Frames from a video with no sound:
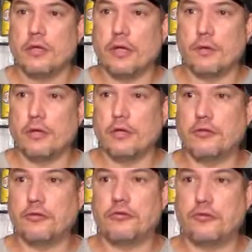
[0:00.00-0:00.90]
I mean,
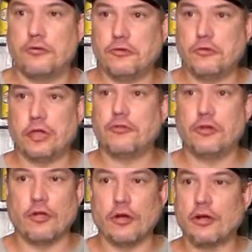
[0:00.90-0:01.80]
it's just, she stays
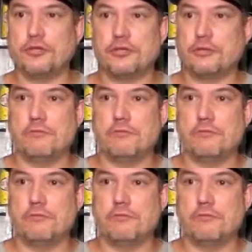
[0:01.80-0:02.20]
in the yard,